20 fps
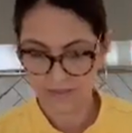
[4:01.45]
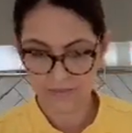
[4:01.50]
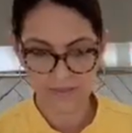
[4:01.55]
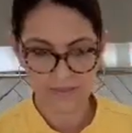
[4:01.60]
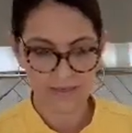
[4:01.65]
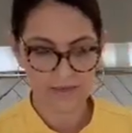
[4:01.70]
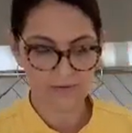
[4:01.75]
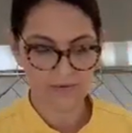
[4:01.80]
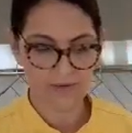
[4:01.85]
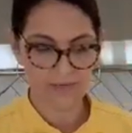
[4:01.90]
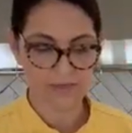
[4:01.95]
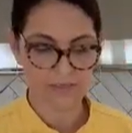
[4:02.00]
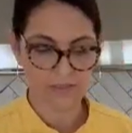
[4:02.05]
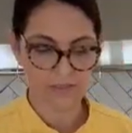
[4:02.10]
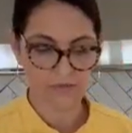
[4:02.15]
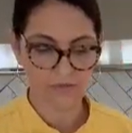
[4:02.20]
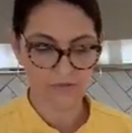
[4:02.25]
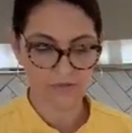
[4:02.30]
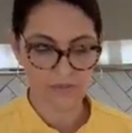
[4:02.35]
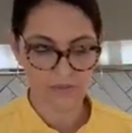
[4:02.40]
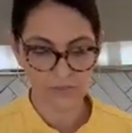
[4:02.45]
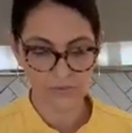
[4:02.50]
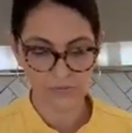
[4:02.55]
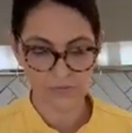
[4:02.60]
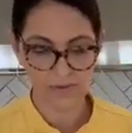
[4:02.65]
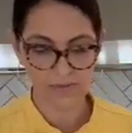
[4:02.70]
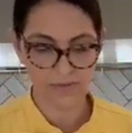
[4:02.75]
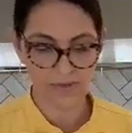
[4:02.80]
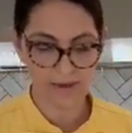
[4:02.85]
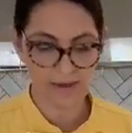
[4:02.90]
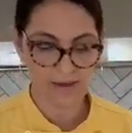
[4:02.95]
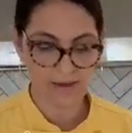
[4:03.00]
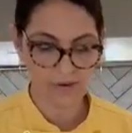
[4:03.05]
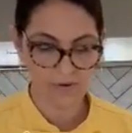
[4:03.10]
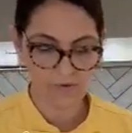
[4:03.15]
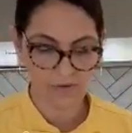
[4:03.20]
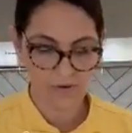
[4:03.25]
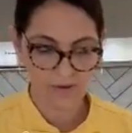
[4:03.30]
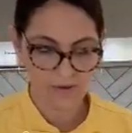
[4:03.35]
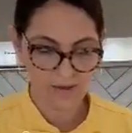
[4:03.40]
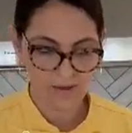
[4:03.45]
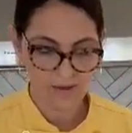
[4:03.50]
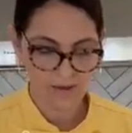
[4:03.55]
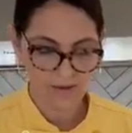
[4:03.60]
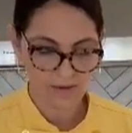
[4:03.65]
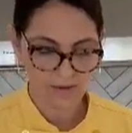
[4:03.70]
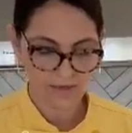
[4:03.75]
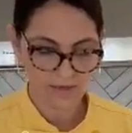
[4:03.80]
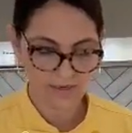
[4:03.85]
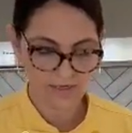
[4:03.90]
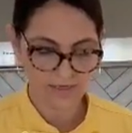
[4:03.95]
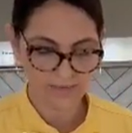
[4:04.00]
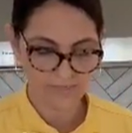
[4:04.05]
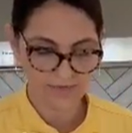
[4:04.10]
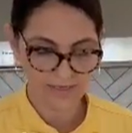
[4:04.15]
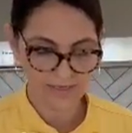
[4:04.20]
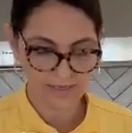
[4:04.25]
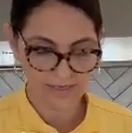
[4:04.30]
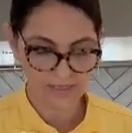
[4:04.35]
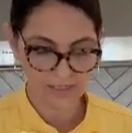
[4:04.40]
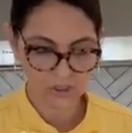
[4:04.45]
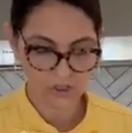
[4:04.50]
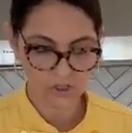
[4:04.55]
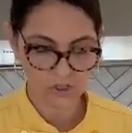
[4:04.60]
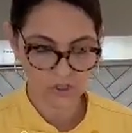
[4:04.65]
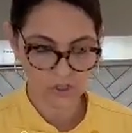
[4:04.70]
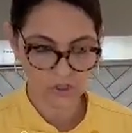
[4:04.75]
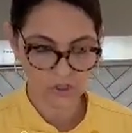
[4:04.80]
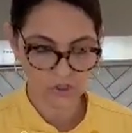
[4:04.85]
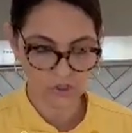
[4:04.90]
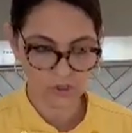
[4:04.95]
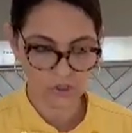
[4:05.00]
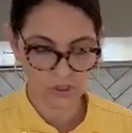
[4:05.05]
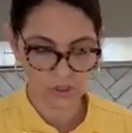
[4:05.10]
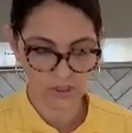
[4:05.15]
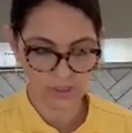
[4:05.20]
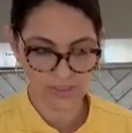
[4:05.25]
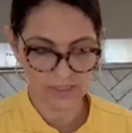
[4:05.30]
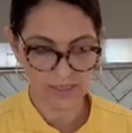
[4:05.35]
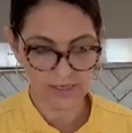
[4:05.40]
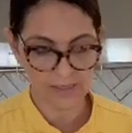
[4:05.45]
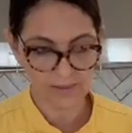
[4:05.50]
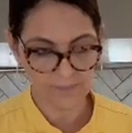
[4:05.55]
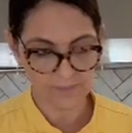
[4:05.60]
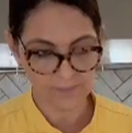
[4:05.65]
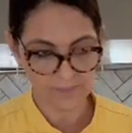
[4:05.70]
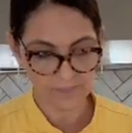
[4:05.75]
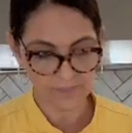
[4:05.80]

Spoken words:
See how I can do this without getting my hands too dirty.